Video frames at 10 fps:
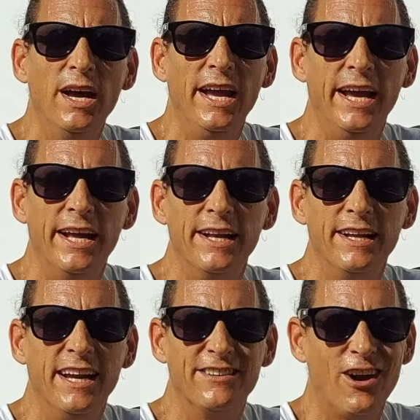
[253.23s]
and
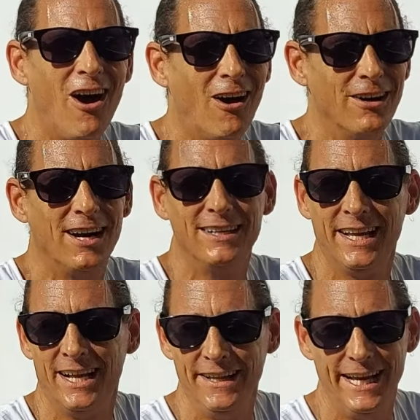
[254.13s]
it's hard not to
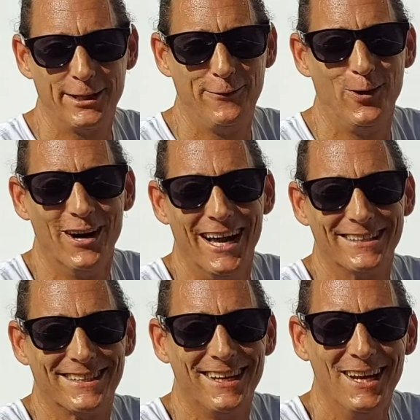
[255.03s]
get on the
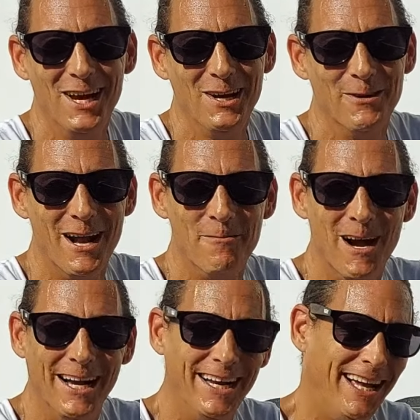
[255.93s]
X4S when I'm
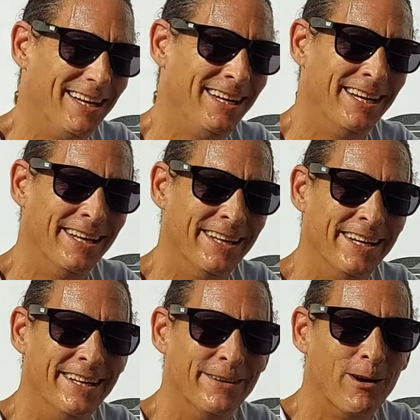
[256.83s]
riding that
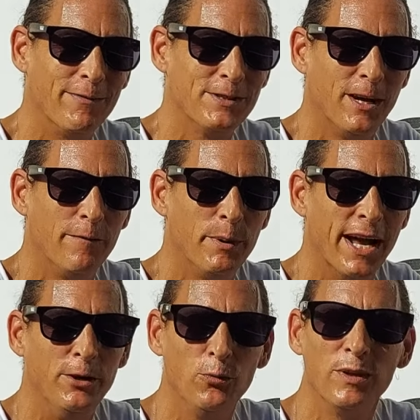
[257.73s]
in the rough stuff, but
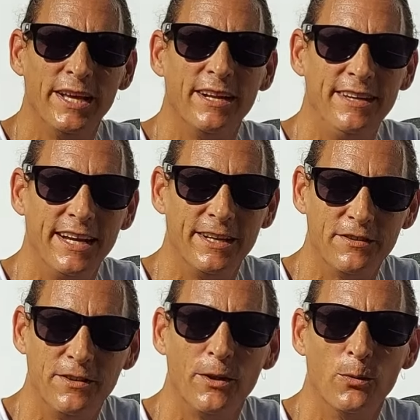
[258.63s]
I do plan on taking this
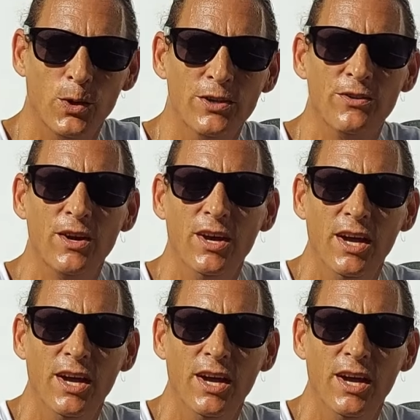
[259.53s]
into the woods